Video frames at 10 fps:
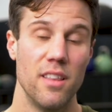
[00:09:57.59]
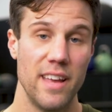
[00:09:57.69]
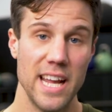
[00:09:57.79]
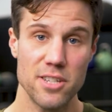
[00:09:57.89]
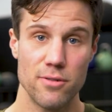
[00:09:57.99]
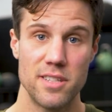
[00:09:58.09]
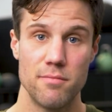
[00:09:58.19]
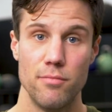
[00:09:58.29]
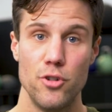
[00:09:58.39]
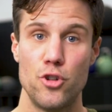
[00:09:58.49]
The answer is
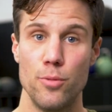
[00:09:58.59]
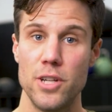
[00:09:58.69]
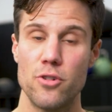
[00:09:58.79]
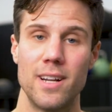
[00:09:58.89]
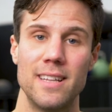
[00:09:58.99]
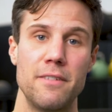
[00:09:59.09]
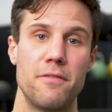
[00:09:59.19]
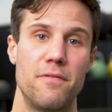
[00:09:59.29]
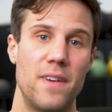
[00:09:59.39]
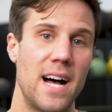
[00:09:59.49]
you should be trying to lift
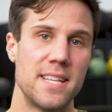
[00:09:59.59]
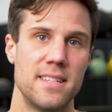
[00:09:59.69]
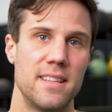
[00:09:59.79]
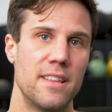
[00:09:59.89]
faster